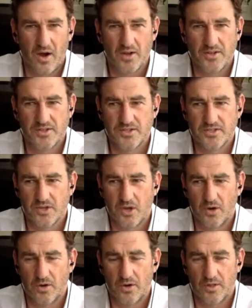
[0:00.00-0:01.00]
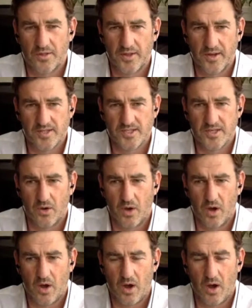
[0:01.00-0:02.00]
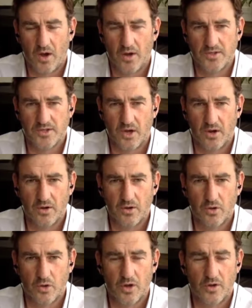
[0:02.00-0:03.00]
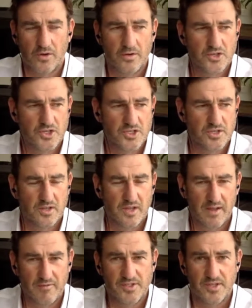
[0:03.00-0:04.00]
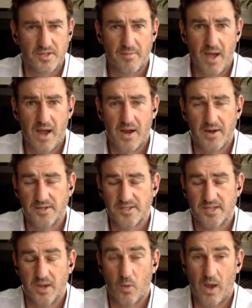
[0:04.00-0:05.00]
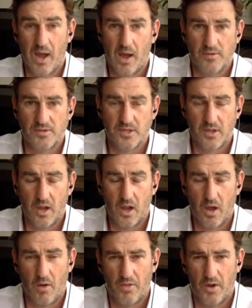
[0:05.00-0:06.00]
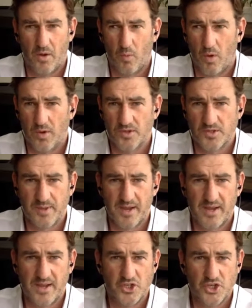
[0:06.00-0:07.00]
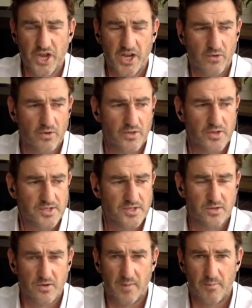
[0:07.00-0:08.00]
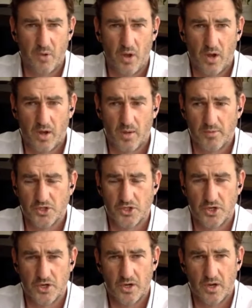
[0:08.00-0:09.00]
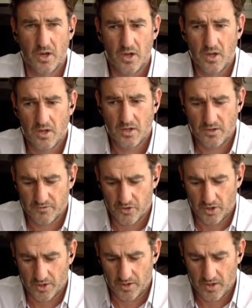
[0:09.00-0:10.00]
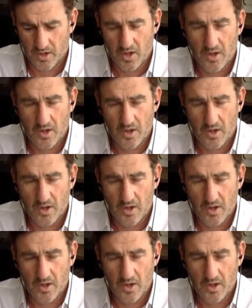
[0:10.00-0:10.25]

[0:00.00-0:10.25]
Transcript: I don't think so. I don't look at just levels of the market and say, wow, it was a lot lower than it was back in January. This is a great buying opportunity. You've got to